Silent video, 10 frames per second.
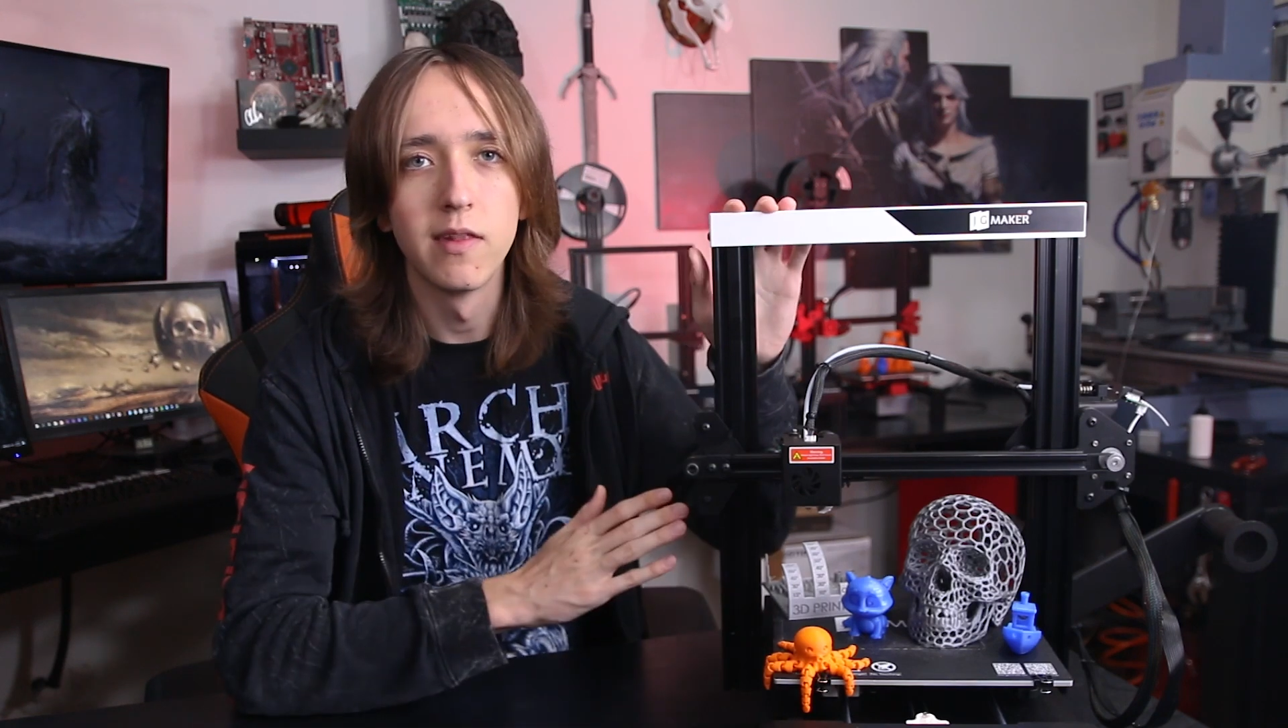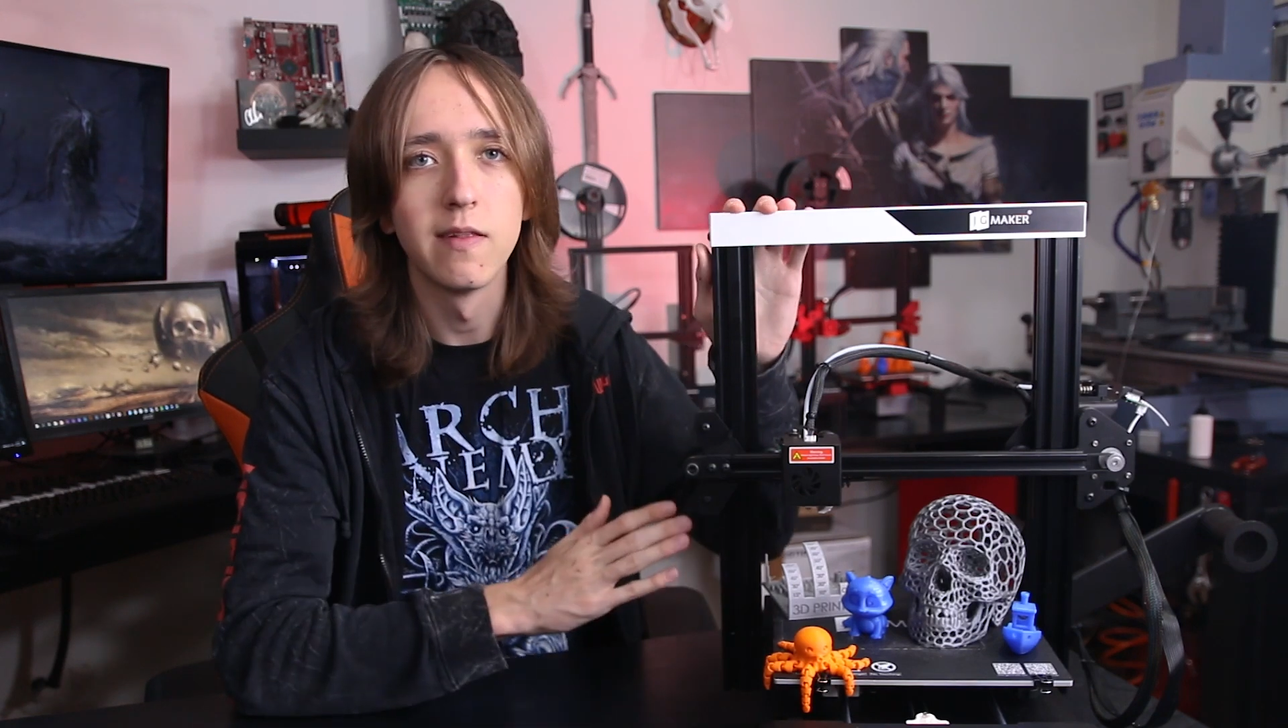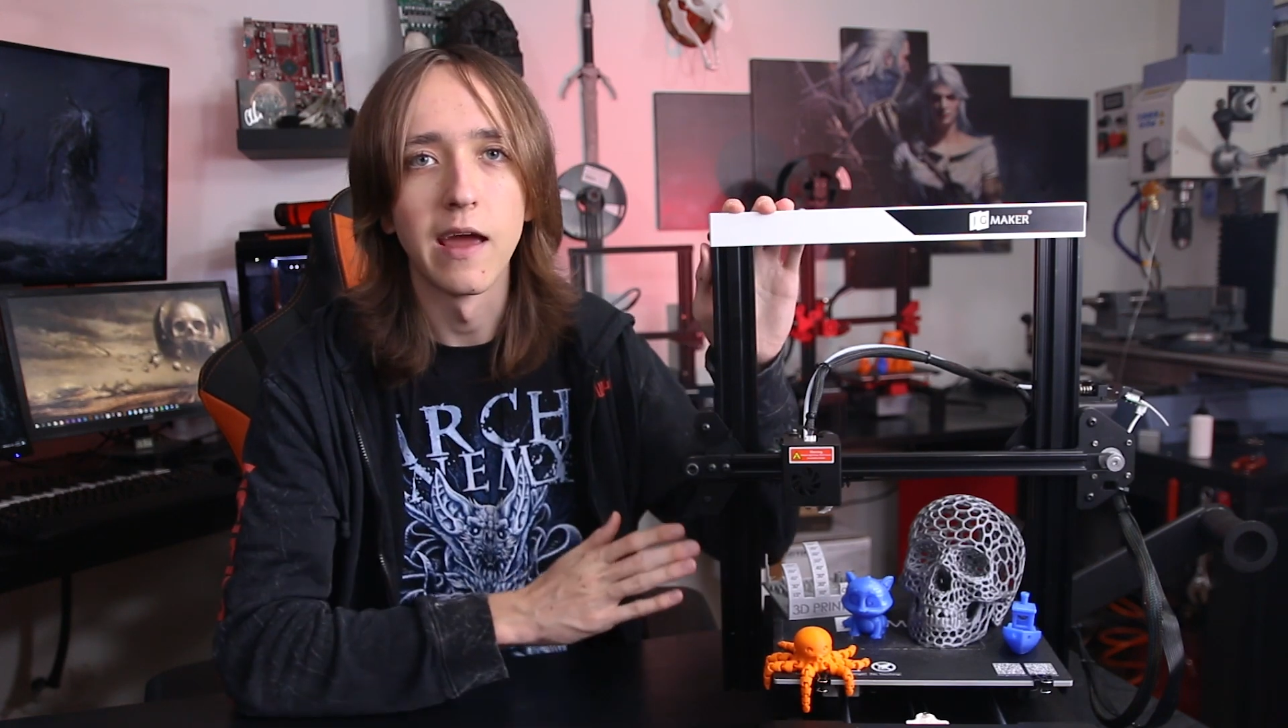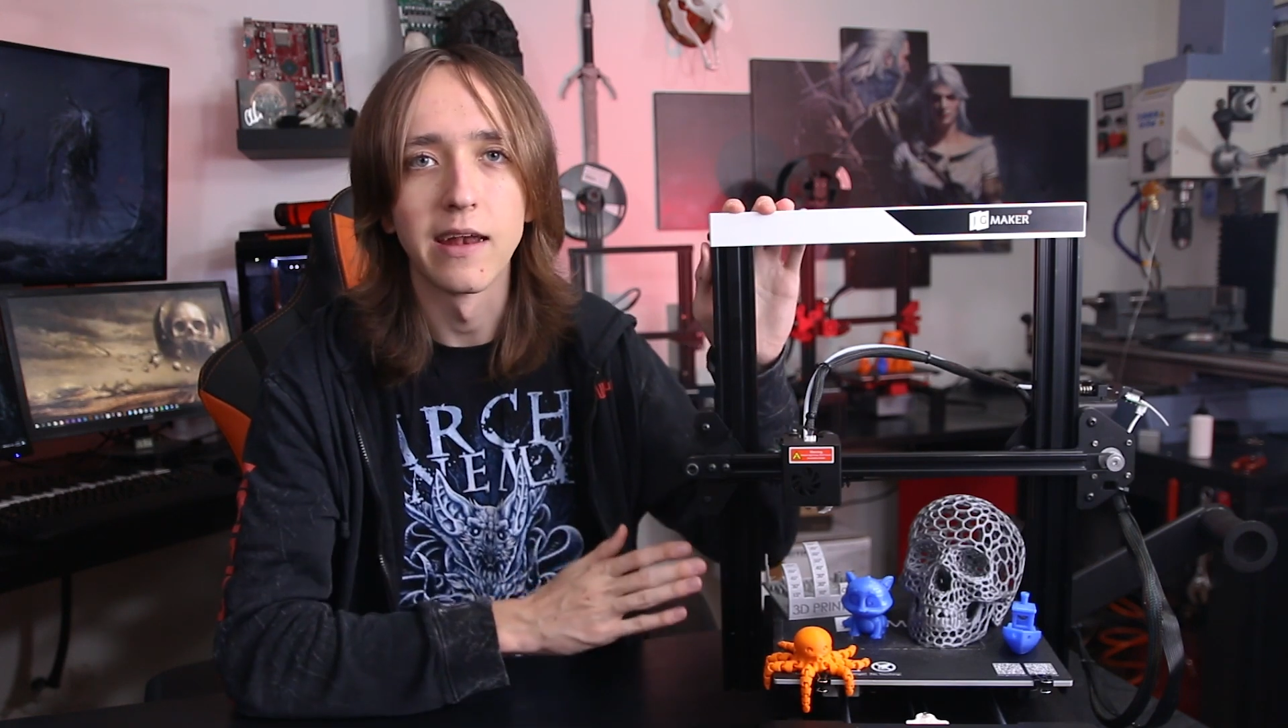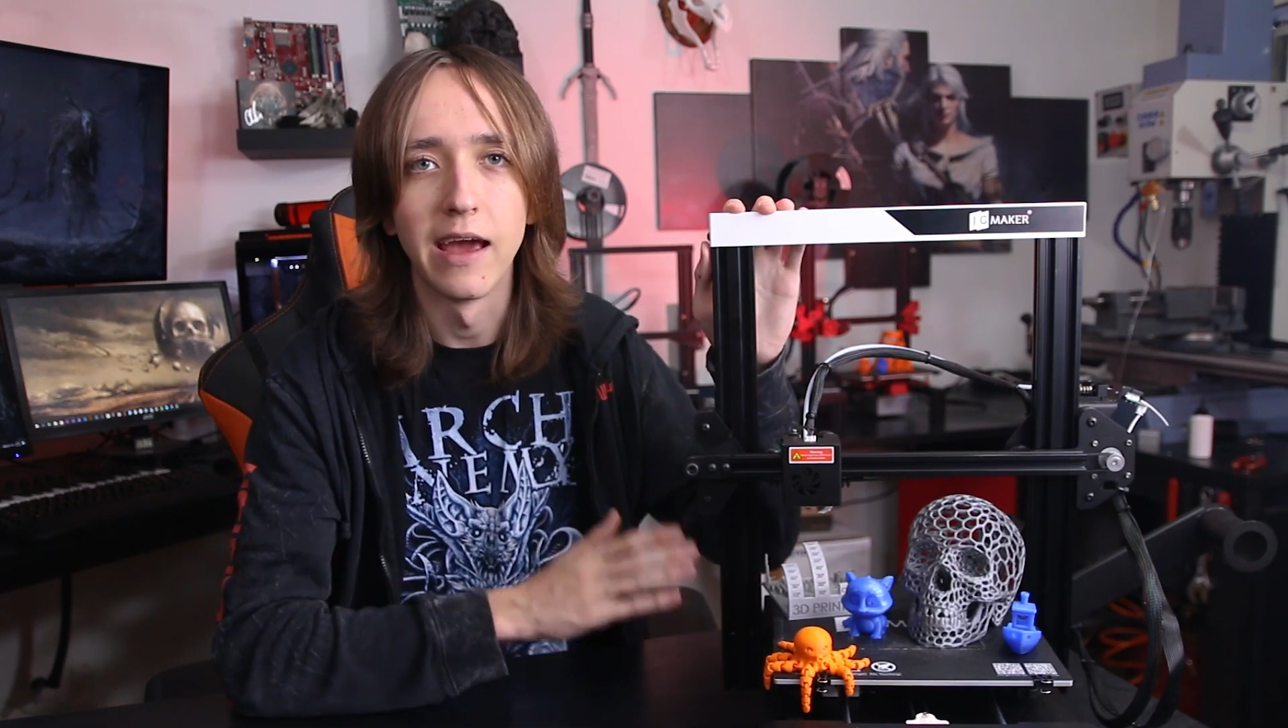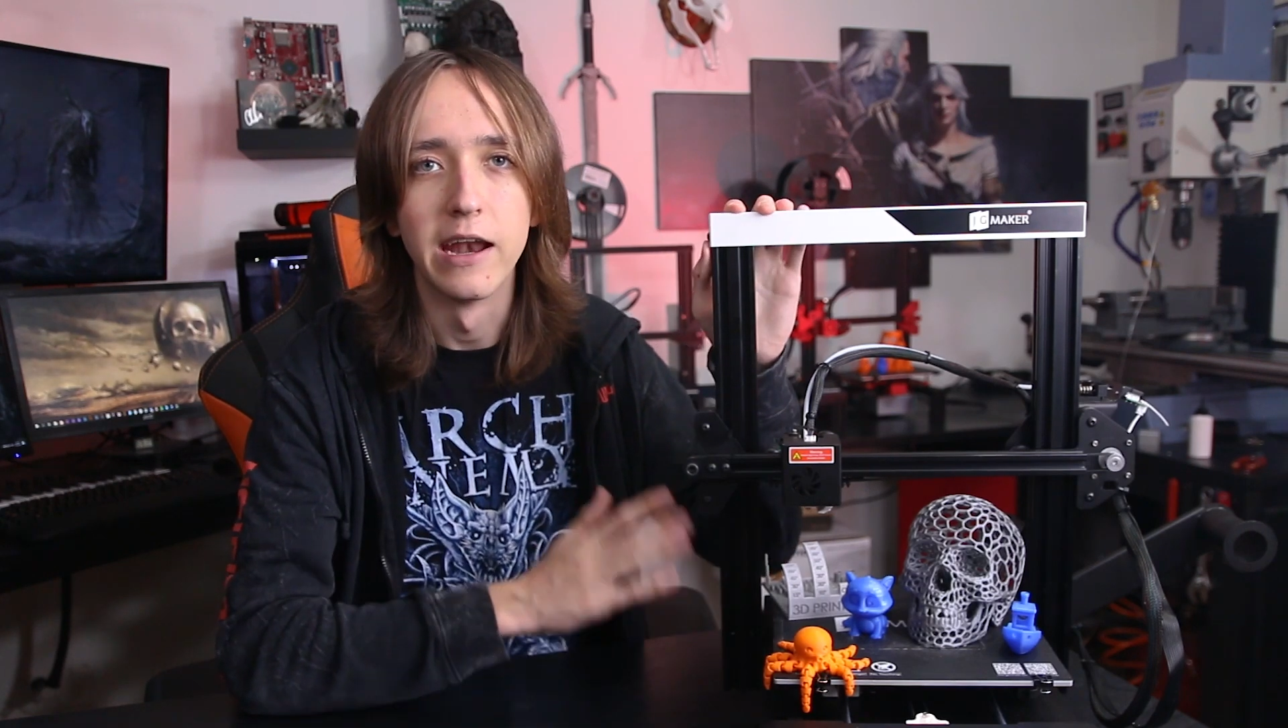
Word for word: detect